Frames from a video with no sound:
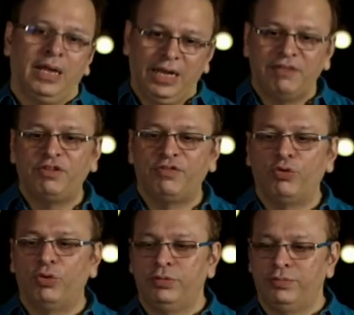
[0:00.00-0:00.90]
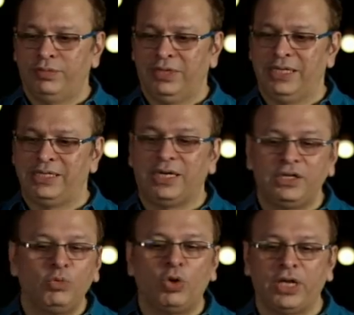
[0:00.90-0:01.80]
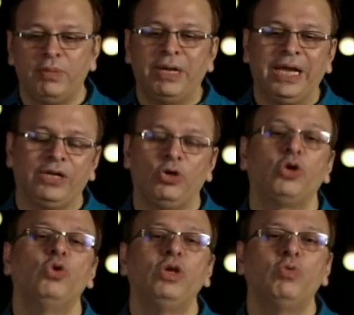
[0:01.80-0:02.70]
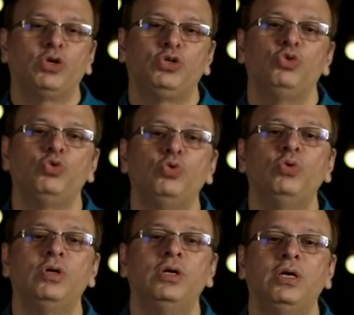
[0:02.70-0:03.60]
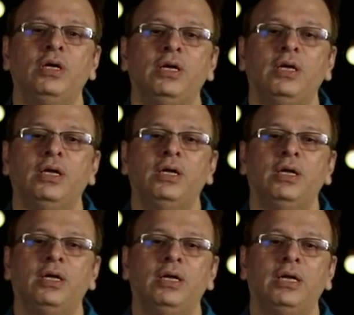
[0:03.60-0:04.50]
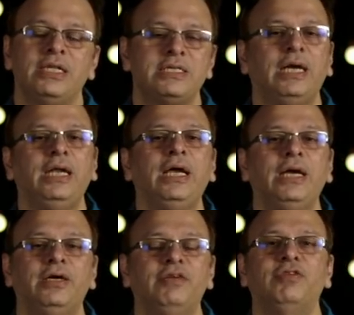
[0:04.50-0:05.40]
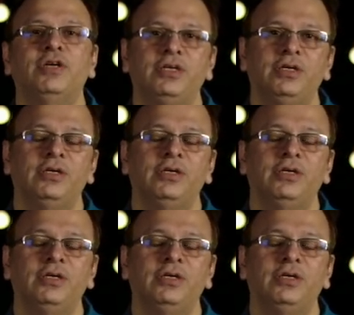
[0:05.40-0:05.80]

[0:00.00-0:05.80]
I left the phone, I started walking back, not knowing what to do, and suddenly I heard a word,